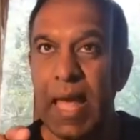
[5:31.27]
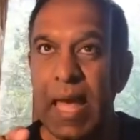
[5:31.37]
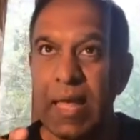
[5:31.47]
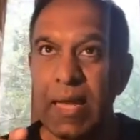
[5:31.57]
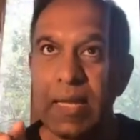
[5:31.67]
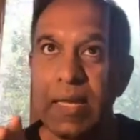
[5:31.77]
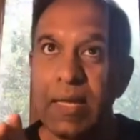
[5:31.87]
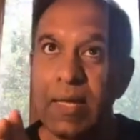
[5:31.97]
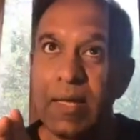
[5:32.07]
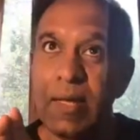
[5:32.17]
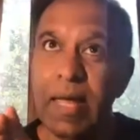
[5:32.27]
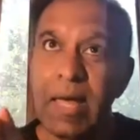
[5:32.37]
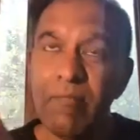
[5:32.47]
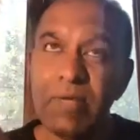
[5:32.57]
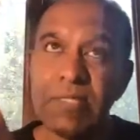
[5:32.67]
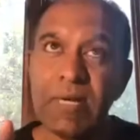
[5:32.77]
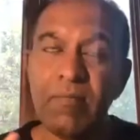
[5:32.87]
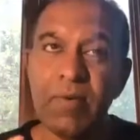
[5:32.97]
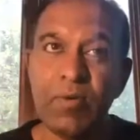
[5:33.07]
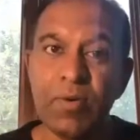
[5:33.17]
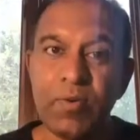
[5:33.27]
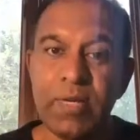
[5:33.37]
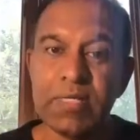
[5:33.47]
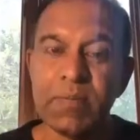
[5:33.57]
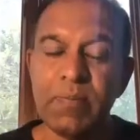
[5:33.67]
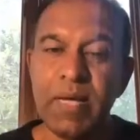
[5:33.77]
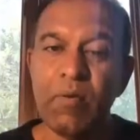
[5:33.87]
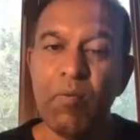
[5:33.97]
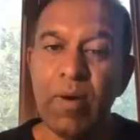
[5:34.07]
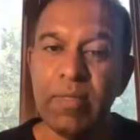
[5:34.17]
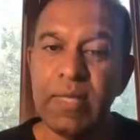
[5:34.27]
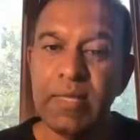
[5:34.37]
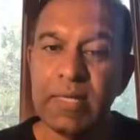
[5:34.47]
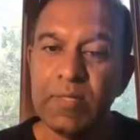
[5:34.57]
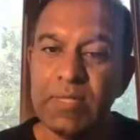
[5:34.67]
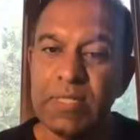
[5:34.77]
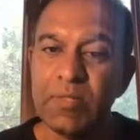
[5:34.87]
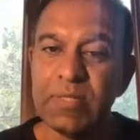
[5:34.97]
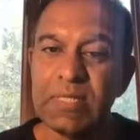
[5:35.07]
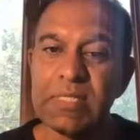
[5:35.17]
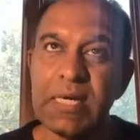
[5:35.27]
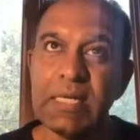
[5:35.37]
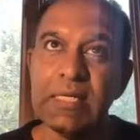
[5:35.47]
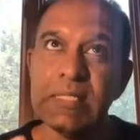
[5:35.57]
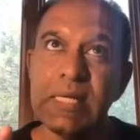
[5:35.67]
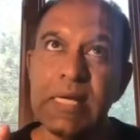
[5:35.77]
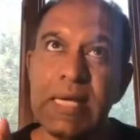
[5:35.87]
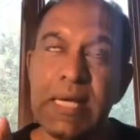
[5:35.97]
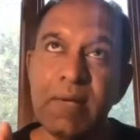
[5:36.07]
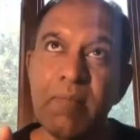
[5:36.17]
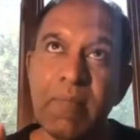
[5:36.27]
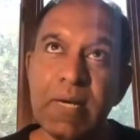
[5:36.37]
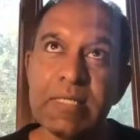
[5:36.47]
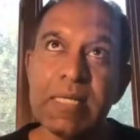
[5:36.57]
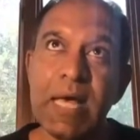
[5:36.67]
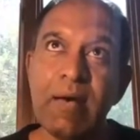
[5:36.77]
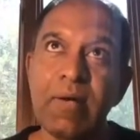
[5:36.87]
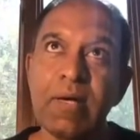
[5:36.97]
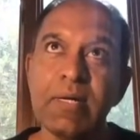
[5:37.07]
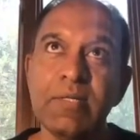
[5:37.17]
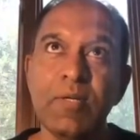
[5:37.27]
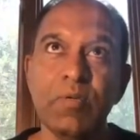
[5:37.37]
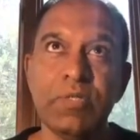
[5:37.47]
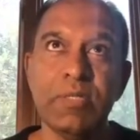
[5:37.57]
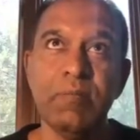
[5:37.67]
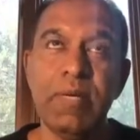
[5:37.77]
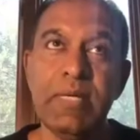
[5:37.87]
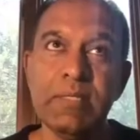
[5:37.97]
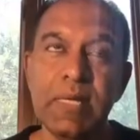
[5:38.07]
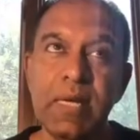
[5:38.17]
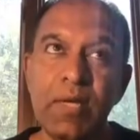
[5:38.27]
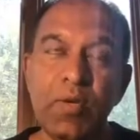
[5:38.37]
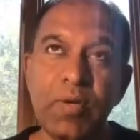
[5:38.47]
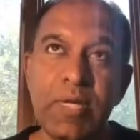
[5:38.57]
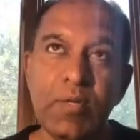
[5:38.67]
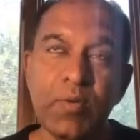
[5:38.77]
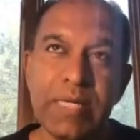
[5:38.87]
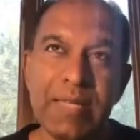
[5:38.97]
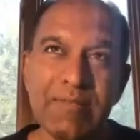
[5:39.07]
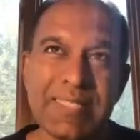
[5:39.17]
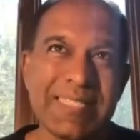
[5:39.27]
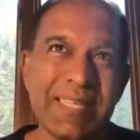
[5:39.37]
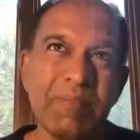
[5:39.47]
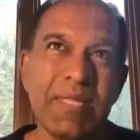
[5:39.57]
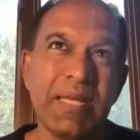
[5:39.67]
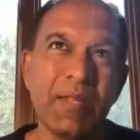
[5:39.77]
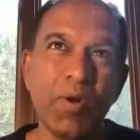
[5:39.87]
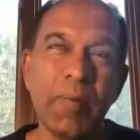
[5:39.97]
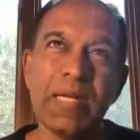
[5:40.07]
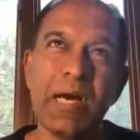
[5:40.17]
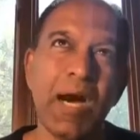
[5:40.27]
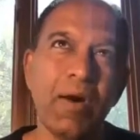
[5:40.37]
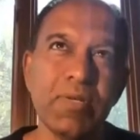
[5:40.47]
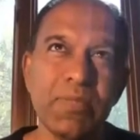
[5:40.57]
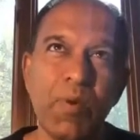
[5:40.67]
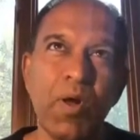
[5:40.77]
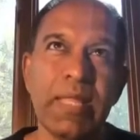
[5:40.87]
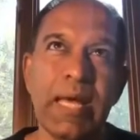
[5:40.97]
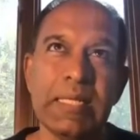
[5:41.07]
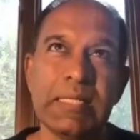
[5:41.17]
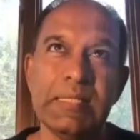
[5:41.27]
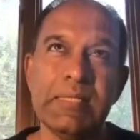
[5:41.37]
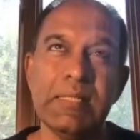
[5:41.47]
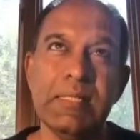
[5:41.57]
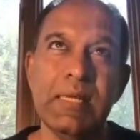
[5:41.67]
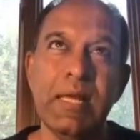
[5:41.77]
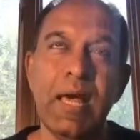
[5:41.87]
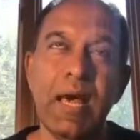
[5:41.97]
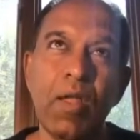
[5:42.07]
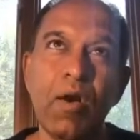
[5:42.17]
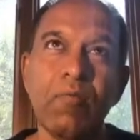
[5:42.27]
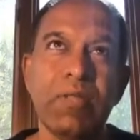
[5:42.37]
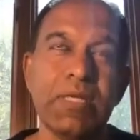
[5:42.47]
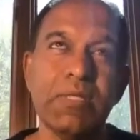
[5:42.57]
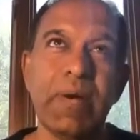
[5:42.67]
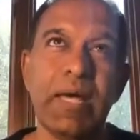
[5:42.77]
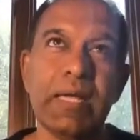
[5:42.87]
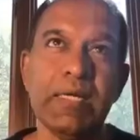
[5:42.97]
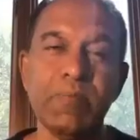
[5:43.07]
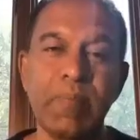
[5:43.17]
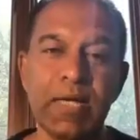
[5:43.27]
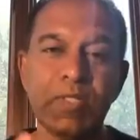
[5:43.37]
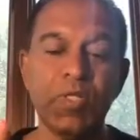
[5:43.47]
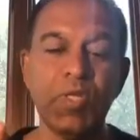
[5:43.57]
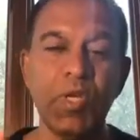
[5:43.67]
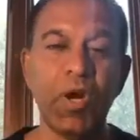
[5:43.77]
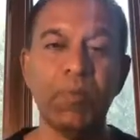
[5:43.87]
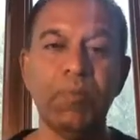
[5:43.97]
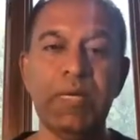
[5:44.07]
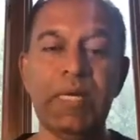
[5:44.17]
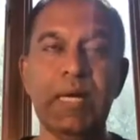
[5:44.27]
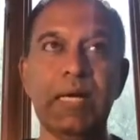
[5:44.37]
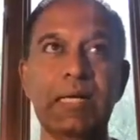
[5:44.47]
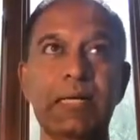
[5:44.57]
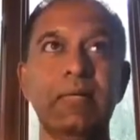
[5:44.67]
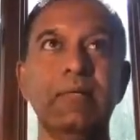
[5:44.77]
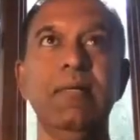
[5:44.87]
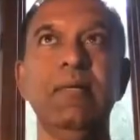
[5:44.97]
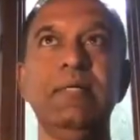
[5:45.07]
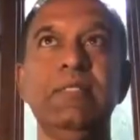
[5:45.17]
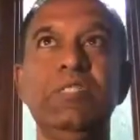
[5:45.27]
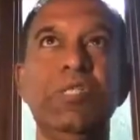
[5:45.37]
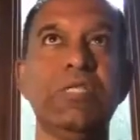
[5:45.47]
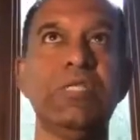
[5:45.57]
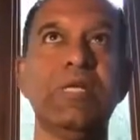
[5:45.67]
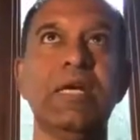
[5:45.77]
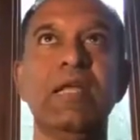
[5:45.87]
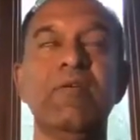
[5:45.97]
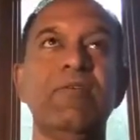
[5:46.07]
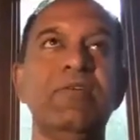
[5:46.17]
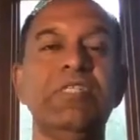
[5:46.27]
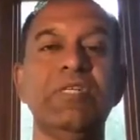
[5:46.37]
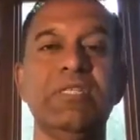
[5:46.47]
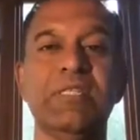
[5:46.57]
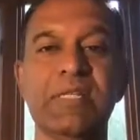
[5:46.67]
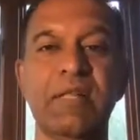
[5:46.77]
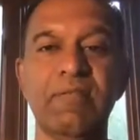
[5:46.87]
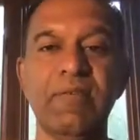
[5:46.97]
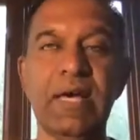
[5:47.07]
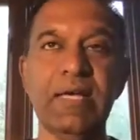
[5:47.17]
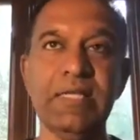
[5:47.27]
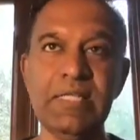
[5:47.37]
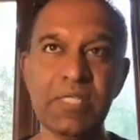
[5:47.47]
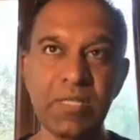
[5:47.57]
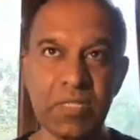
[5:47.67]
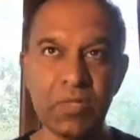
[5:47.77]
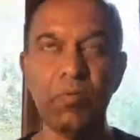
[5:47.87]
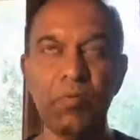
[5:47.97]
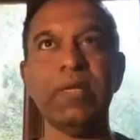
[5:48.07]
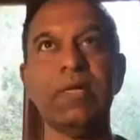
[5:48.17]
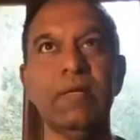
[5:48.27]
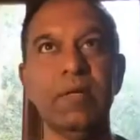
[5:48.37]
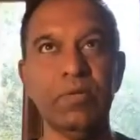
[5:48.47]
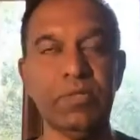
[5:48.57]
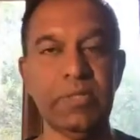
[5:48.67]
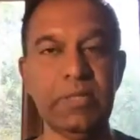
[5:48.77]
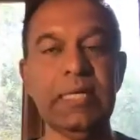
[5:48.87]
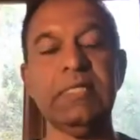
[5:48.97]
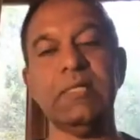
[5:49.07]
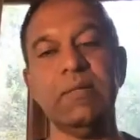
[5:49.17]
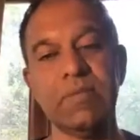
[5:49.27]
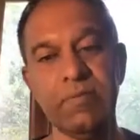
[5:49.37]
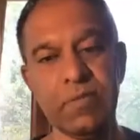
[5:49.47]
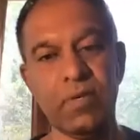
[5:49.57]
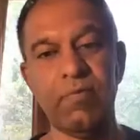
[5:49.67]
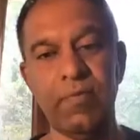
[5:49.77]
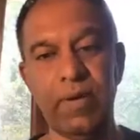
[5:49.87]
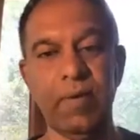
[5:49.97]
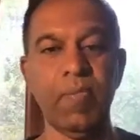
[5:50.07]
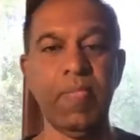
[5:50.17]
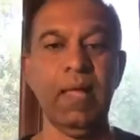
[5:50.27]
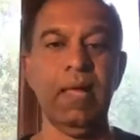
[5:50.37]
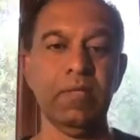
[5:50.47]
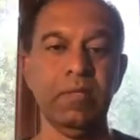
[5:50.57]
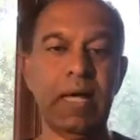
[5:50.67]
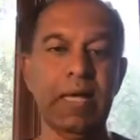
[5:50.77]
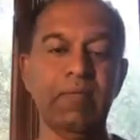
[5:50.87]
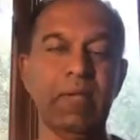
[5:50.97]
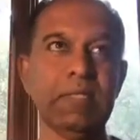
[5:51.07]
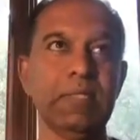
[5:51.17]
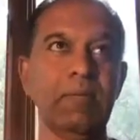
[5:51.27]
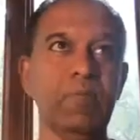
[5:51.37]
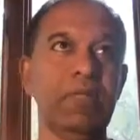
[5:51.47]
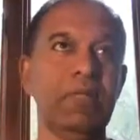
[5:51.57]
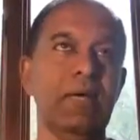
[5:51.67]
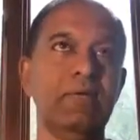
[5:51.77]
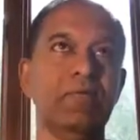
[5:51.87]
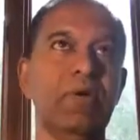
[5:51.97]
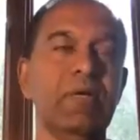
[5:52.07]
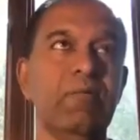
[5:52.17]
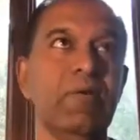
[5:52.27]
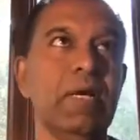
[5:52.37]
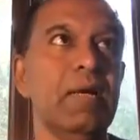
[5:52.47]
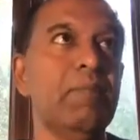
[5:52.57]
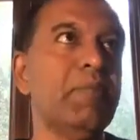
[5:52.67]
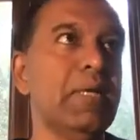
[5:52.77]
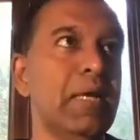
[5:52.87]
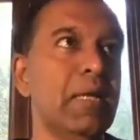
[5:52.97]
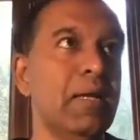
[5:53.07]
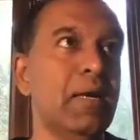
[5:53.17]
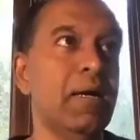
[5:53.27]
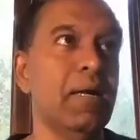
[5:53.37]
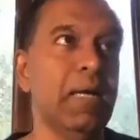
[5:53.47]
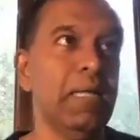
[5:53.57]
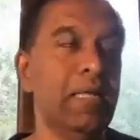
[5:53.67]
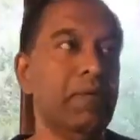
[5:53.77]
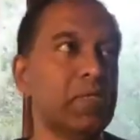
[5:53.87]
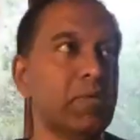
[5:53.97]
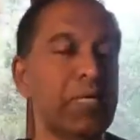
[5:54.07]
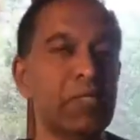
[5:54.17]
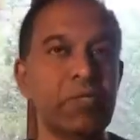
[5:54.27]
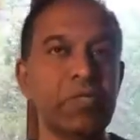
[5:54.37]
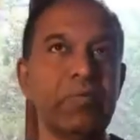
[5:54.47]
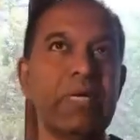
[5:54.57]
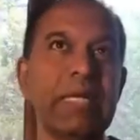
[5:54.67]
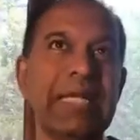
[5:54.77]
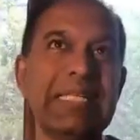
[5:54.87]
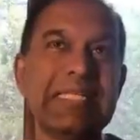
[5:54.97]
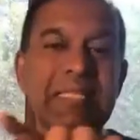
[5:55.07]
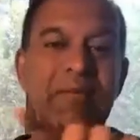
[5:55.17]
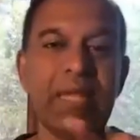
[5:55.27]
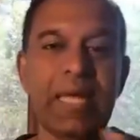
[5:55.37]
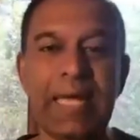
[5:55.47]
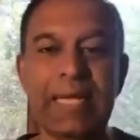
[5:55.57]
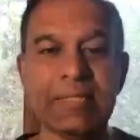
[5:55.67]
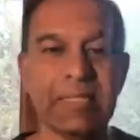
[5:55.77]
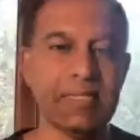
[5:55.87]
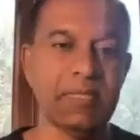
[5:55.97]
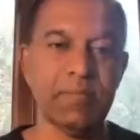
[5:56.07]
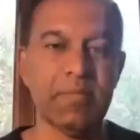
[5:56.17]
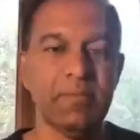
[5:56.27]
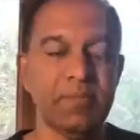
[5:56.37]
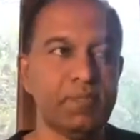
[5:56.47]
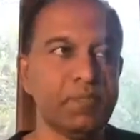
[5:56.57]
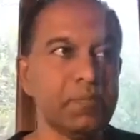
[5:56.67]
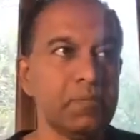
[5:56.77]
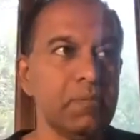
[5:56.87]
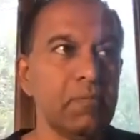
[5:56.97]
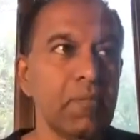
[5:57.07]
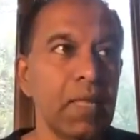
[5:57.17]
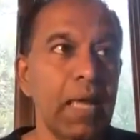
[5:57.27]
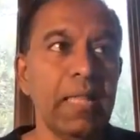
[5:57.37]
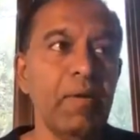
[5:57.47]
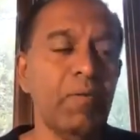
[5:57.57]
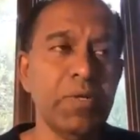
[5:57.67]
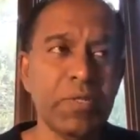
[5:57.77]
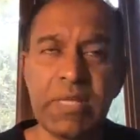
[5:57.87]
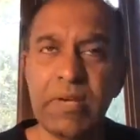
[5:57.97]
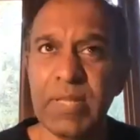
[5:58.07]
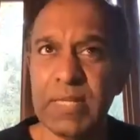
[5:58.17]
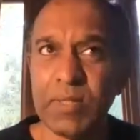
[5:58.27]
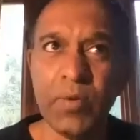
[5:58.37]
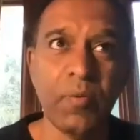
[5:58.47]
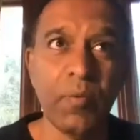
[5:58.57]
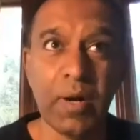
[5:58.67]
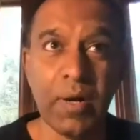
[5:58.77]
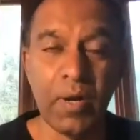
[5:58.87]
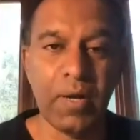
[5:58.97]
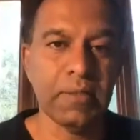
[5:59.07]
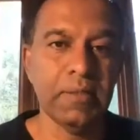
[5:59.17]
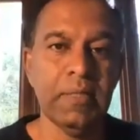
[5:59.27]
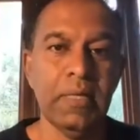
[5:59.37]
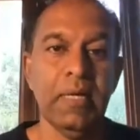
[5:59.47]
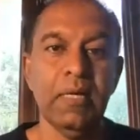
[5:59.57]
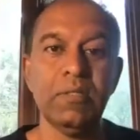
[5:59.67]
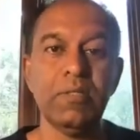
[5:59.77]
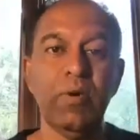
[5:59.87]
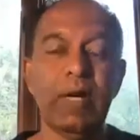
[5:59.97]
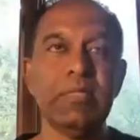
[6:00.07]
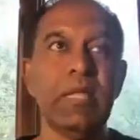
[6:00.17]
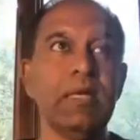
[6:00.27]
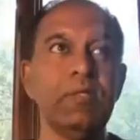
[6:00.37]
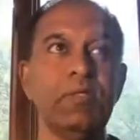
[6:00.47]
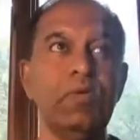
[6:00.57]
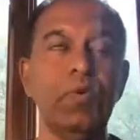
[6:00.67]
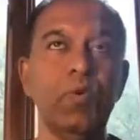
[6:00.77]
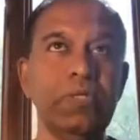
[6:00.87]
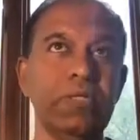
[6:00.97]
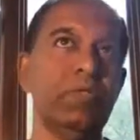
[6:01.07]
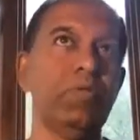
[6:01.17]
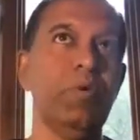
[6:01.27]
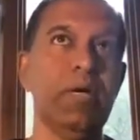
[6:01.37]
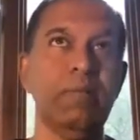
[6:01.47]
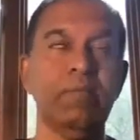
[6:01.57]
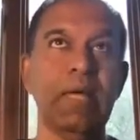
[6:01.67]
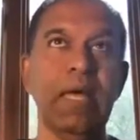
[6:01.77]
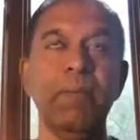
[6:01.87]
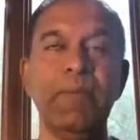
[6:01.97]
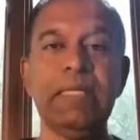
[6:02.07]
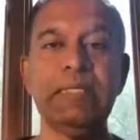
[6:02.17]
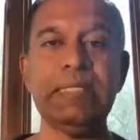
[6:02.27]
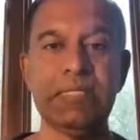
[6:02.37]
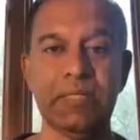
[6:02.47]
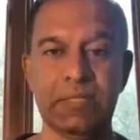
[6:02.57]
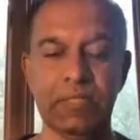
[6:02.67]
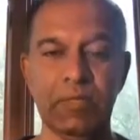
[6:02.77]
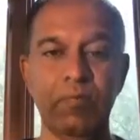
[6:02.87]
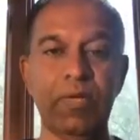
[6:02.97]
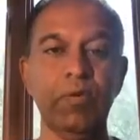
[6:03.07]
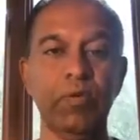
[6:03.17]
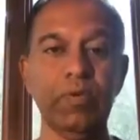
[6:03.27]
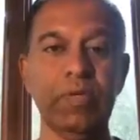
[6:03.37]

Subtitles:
And every time when you create a spike, one thing that you need to understand is it must have a conclusion. Means you need to deliver something, no matter how small that is, along with a spike. A spike should not be just a kind of a research itself, a research with a conclusion in terms of software. So I give an example. I was working for a company and they were trying to integrate at least 7, 8 systems, and they want to see whether it's going to work or not. So I say, like, don't just do a empty research. When you do the